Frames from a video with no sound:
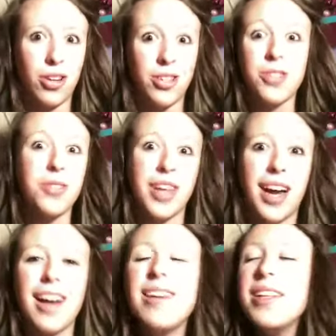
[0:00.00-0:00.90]
gonna do
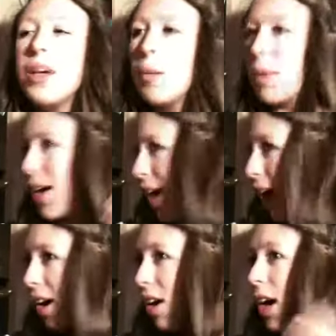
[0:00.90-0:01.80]
that. But
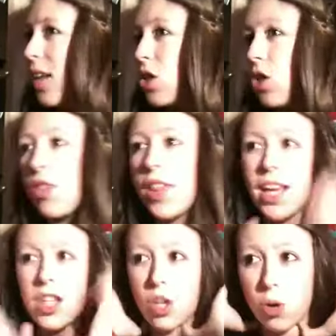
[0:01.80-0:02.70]
I don't
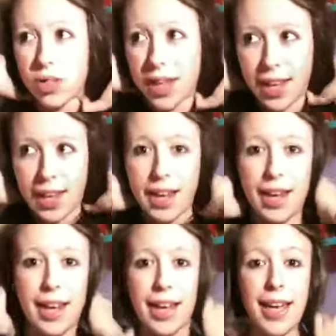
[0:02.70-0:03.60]
think short hair
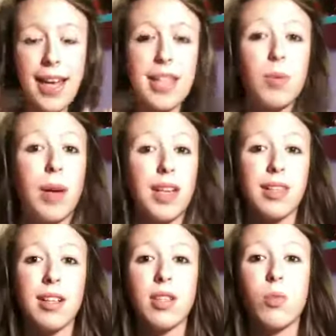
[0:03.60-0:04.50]
like Katie
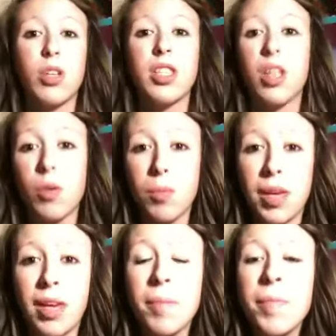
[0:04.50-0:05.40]
Waissel's would suit
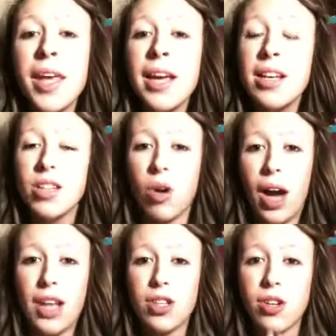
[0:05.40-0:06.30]
me. So
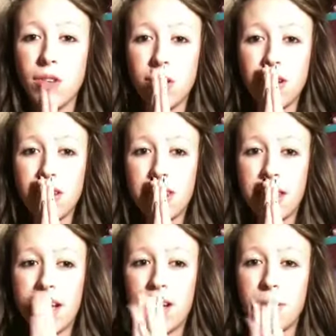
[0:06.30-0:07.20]
I don't
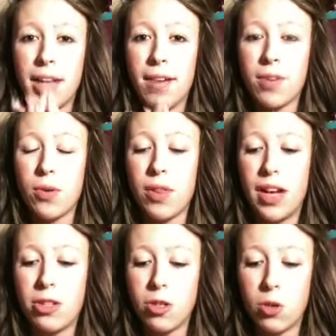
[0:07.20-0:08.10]
think I would ever go
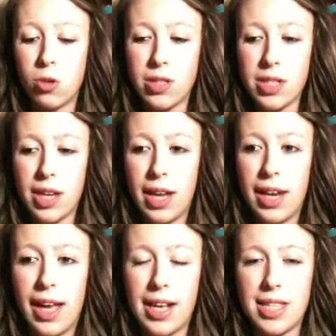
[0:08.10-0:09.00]
that short
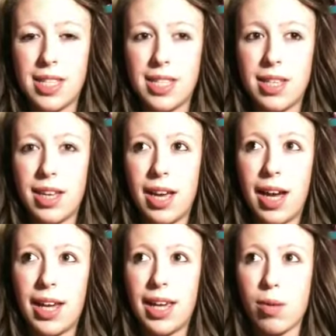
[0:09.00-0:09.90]
unless
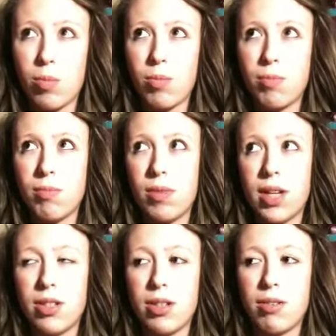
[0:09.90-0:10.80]
I
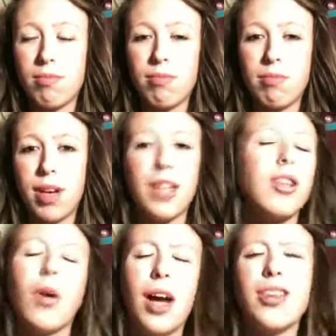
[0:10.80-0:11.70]
I don't know. I
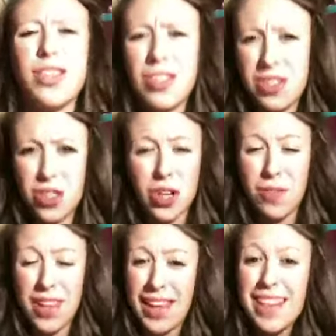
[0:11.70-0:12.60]
don't know. I just don't
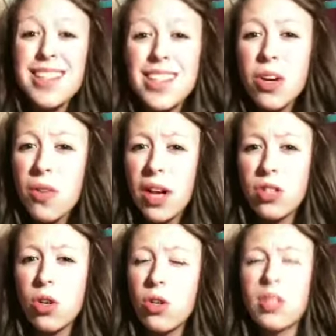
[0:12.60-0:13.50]
have the guts to go that
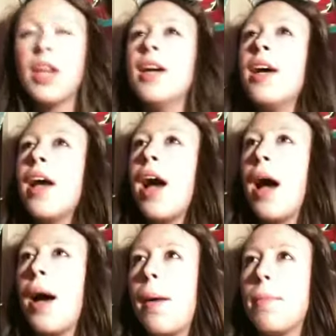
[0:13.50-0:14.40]
short.
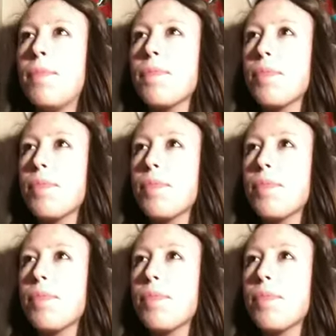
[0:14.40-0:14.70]
Um,